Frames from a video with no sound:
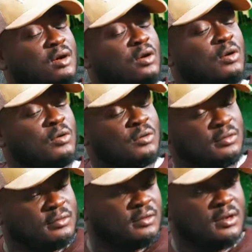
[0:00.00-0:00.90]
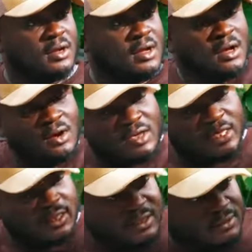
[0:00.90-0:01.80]
Oh.
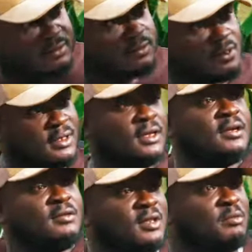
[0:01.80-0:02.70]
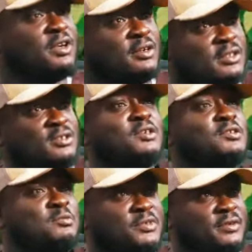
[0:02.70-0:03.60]
Okay then. Let me audition
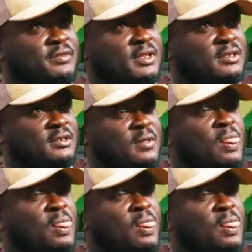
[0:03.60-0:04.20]
you briefly.